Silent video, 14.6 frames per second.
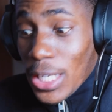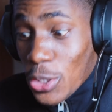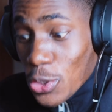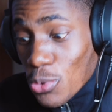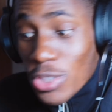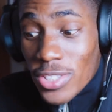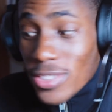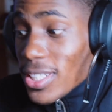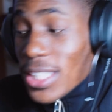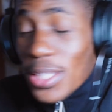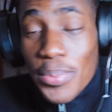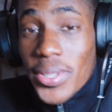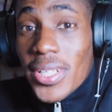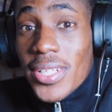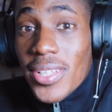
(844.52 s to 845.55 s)
you just need to
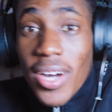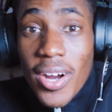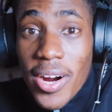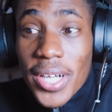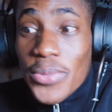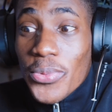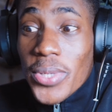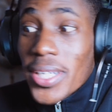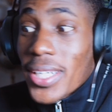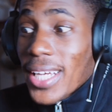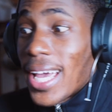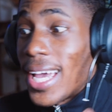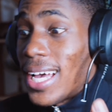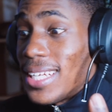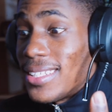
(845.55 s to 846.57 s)
put in the hard work,
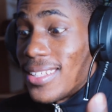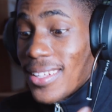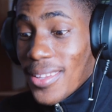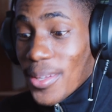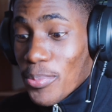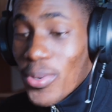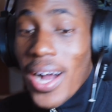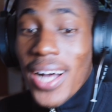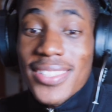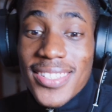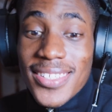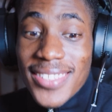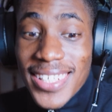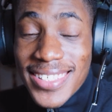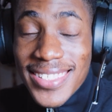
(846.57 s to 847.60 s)
and the
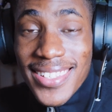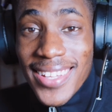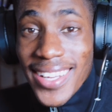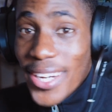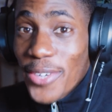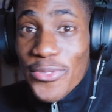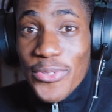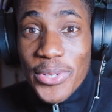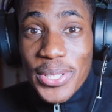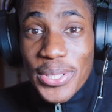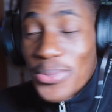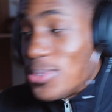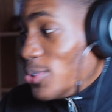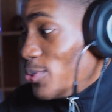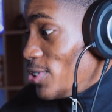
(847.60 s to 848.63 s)
process is there for you.
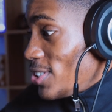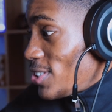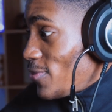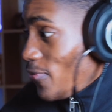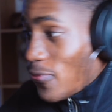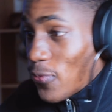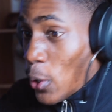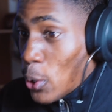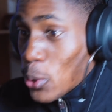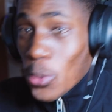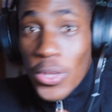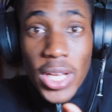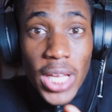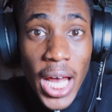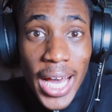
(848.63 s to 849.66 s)
You just follow
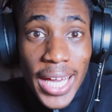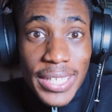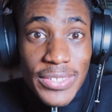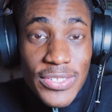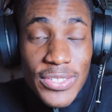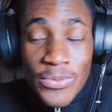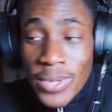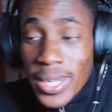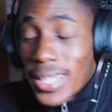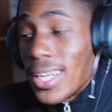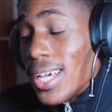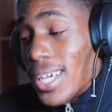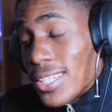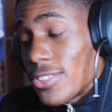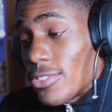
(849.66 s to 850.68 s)
the lines, right?
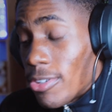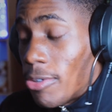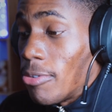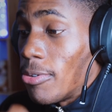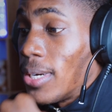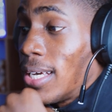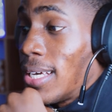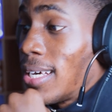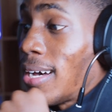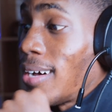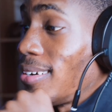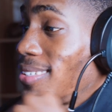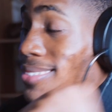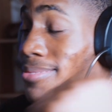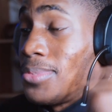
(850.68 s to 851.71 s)
So
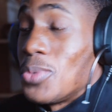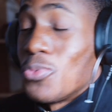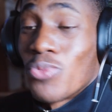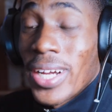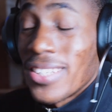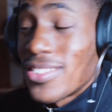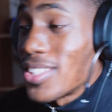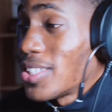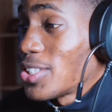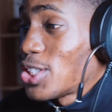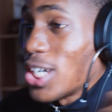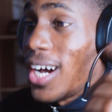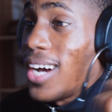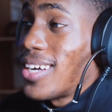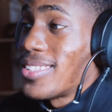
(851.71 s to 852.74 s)
raising a
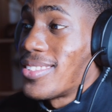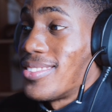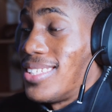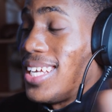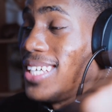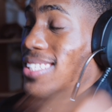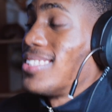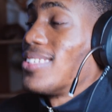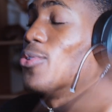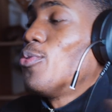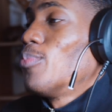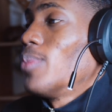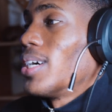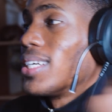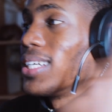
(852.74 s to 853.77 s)
child,
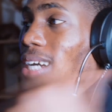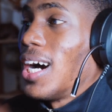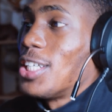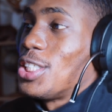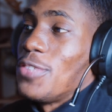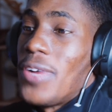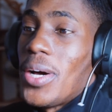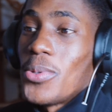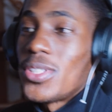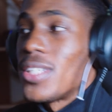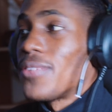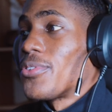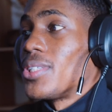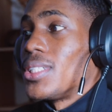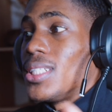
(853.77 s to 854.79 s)
oh my gosh, if I was
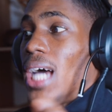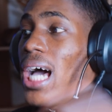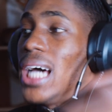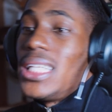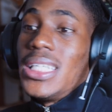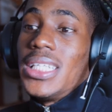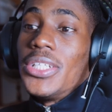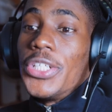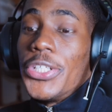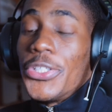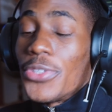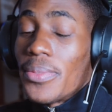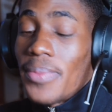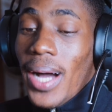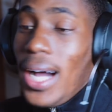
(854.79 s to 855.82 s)
ever a dad in
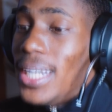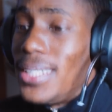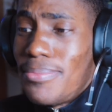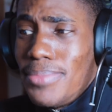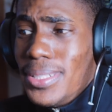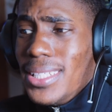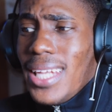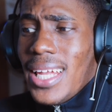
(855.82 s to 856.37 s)
Europe, I'd be